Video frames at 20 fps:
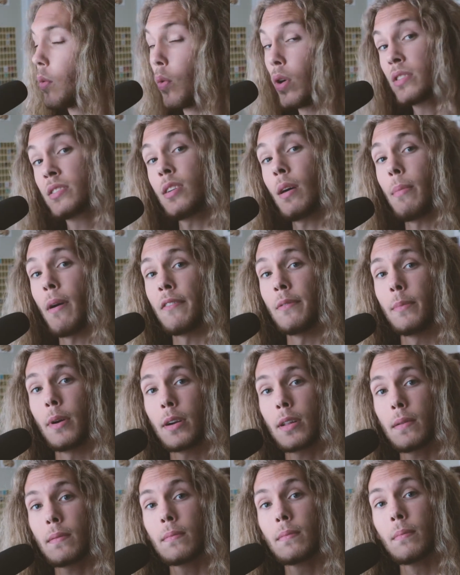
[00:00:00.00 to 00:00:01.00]
What's up, everybody?
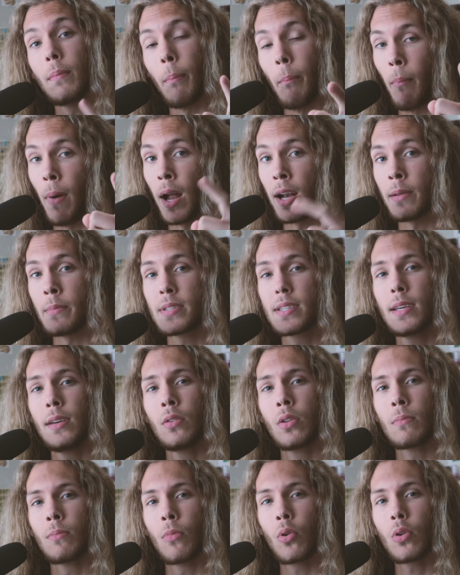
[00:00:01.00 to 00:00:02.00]
My name is
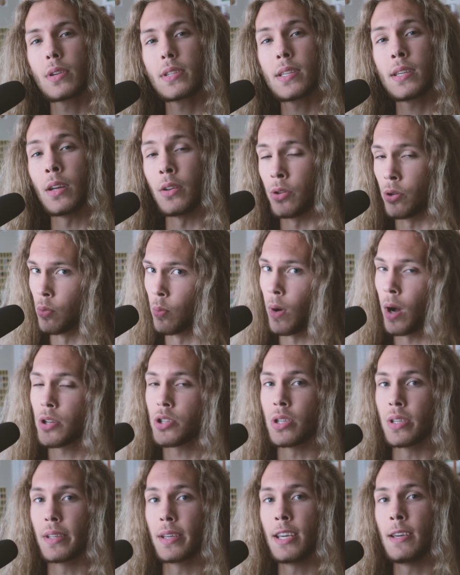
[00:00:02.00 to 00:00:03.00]
Keilan Morrissey, and you're
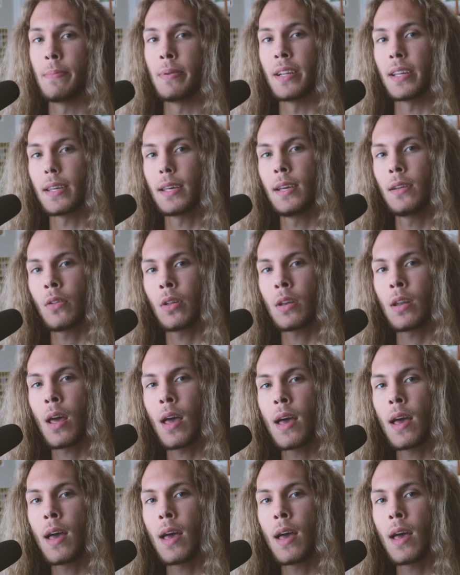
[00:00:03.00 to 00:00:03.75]
watching Keeping It Keilan.